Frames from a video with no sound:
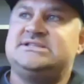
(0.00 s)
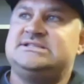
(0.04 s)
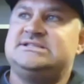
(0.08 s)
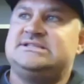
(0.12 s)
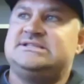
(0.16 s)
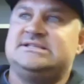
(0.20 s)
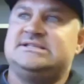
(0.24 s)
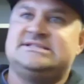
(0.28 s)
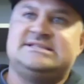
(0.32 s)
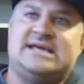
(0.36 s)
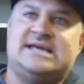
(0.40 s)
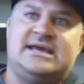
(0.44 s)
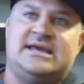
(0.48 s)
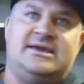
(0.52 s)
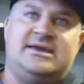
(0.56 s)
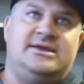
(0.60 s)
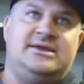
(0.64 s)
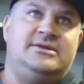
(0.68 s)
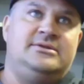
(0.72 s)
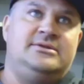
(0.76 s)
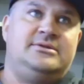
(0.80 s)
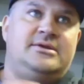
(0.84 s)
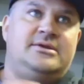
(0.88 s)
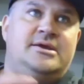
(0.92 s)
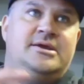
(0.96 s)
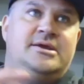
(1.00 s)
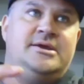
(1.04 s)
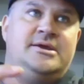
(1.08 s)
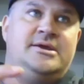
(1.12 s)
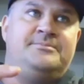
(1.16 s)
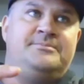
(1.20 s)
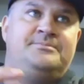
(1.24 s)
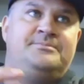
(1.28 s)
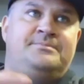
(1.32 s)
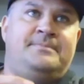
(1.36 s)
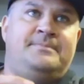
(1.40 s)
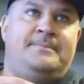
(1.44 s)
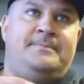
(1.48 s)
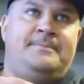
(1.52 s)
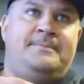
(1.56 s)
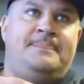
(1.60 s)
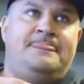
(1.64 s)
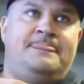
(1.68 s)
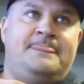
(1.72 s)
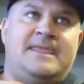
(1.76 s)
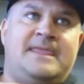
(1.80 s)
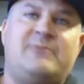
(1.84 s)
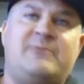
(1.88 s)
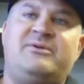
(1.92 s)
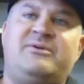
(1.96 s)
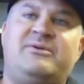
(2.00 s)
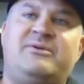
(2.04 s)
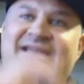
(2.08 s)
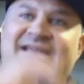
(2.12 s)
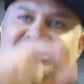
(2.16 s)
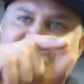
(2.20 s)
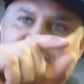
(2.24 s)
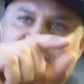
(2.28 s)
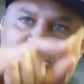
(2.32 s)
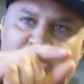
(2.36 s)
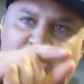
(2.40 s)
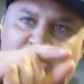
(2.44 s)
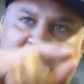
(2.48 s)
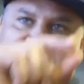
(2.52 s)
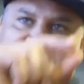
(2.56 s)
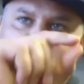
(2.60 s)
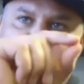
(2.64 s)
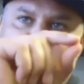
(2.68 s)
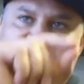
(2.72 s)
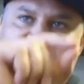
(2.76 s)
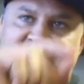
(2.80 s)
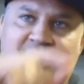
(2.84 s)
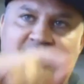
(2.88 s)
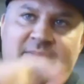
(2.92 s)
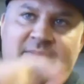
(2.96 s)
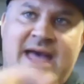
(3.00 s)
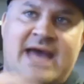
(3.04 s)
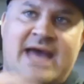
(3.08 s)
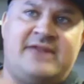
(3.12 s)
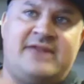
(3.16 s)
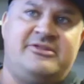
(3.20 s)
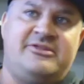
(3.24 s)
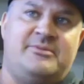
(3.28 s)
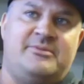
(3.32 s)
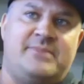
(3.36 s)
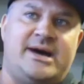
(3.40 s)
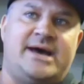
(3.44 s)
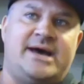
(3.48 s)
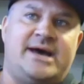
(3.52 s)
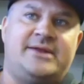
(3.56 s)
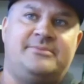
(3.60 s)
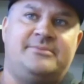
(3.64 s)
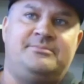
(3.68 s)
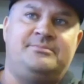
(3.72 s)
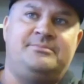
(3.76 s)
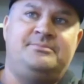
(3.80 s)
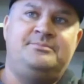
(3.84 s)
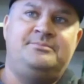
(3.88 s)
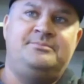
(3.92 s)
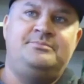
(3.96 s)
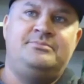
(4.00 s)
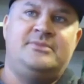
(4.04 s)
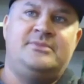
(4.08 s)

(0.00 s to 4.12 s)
is the second. I think we've come out of the bottom